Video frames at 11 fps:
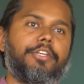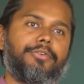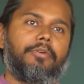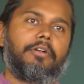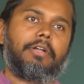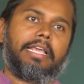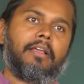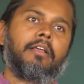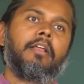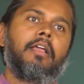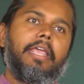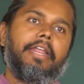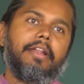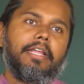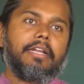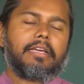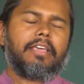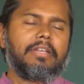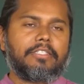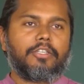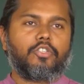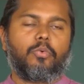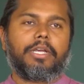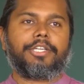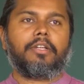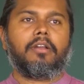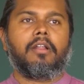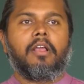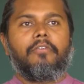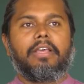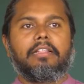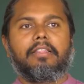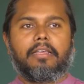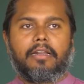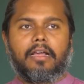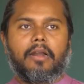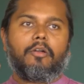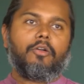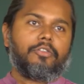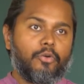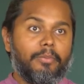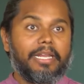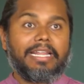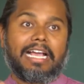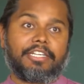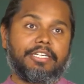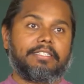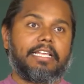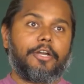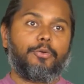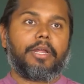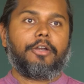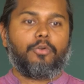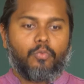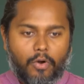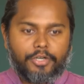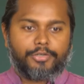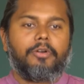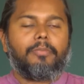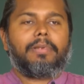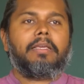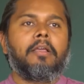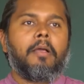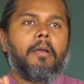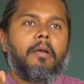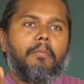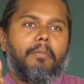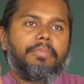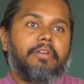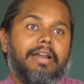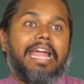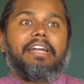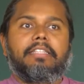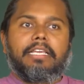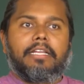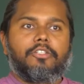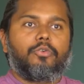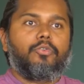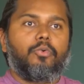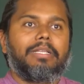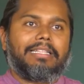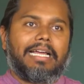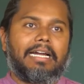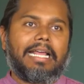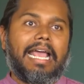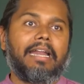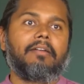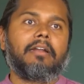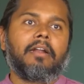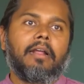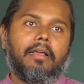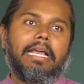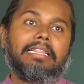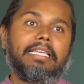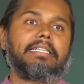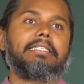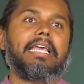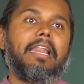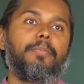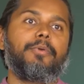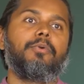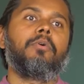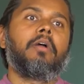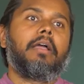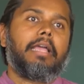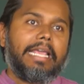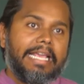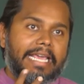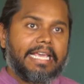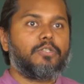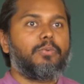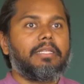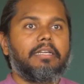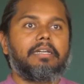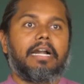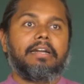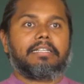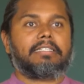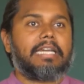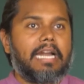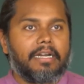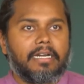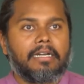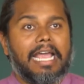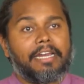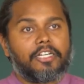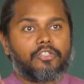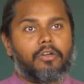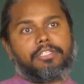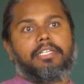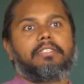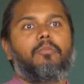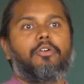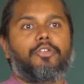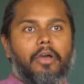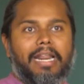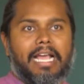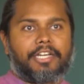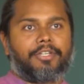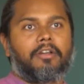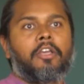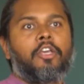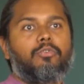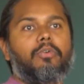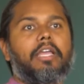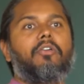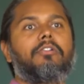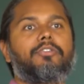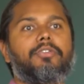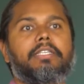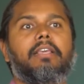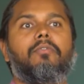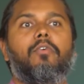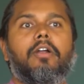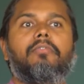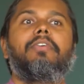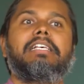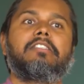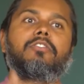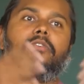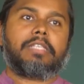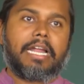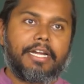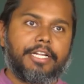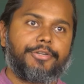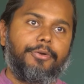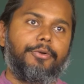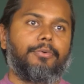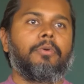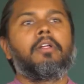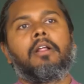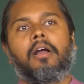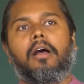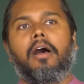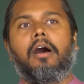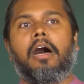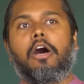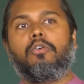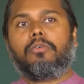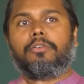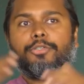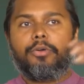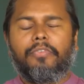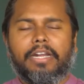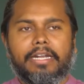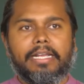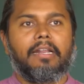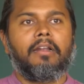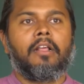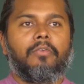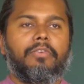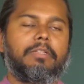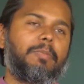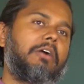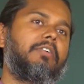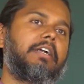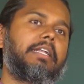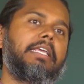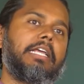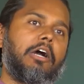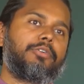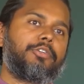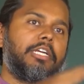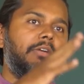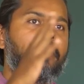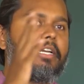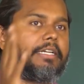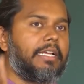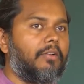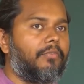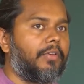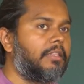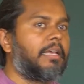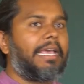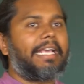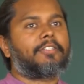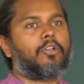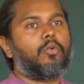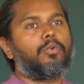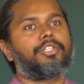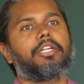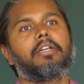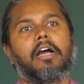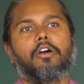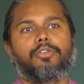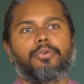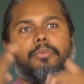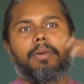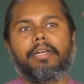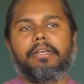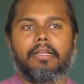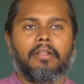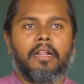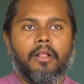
we should take in a given situation when there are so many actions that you can do. What should be the right thing to do in that? And ethics help you engage with it, understand it. And it's not just about your action. You can also say what we as a society should do. How should we deal with poverty? How should we deal with exclusion? How should we deal